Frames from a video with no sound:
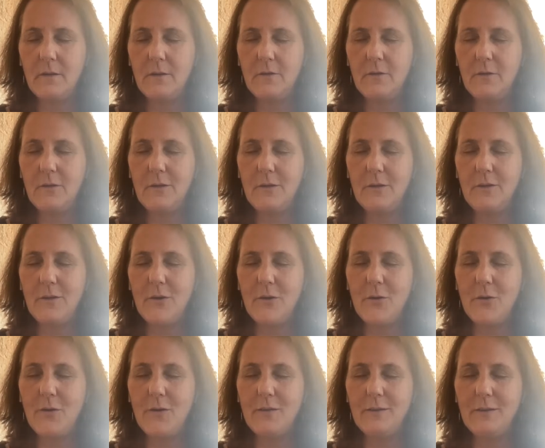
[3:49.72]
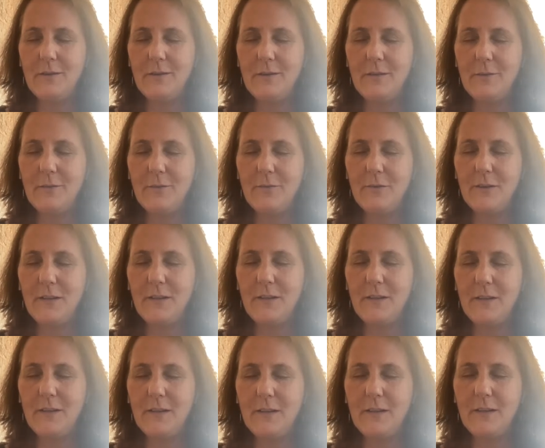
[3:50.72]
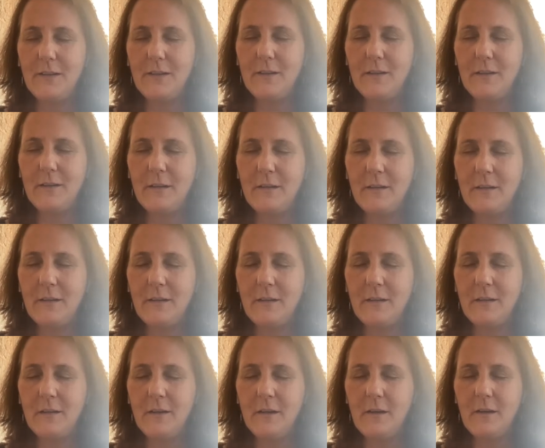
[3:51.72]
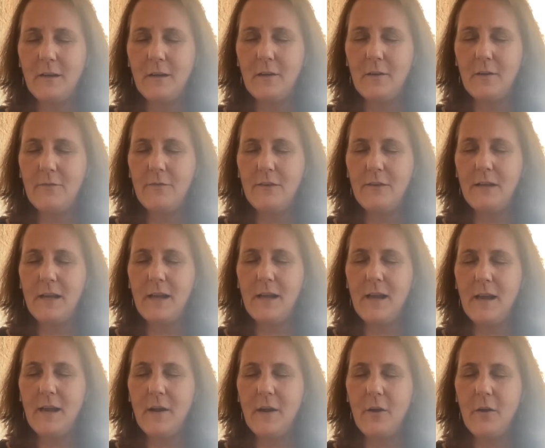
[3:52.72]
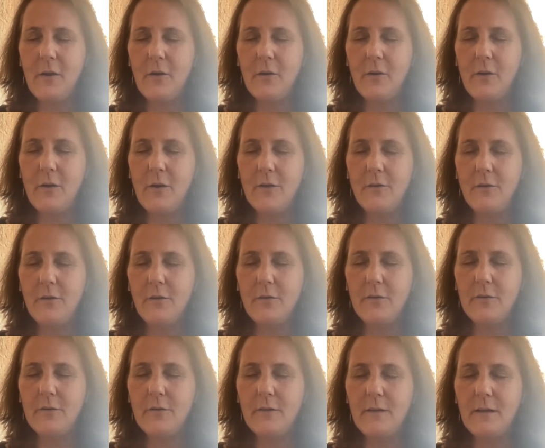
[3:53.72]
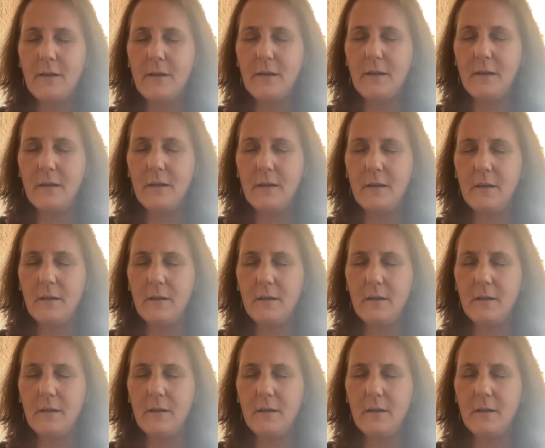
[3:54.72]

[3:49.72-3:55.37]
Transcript: You can notice the feeling of the air on your skin.